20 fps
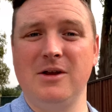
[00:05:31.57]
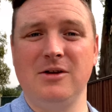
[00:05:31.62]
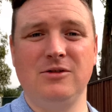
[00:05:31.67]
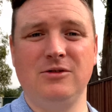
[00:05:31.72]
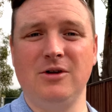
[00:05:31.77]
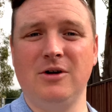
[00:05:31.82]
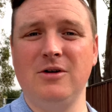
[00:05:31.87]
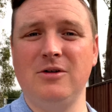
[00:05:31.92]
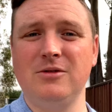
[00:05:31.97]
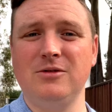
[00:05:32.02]

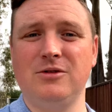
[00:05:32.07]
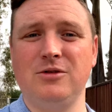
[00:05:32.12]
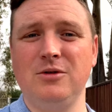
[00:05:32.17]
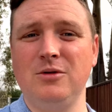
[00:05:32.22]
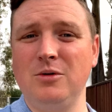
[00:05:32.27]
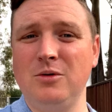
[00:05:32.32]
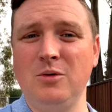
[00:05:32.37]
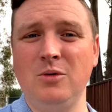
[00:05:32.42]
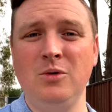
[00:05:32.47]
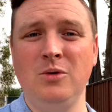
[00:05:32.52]
Don't
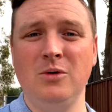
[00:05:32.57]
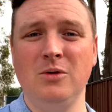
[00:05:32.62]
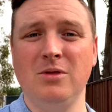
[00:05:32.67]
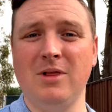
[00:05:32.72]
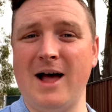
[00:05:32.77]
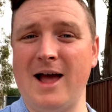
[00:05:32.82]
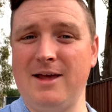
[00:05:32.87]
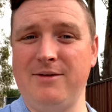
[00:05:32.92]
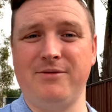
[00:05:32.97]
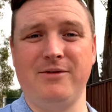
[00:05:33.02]
do
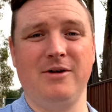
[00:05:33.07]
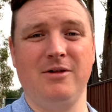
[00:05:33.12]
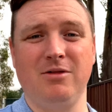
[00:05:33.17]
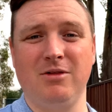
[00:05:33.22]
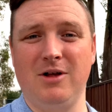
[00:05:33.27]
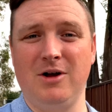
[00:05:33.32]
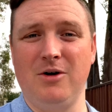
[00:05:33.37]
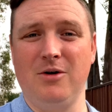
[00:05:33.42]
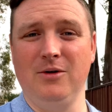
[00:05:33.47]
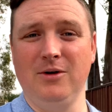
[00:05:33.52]
life
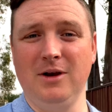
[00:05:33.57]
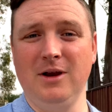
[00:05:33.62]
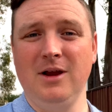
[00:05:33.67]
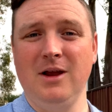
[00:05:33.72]
alone.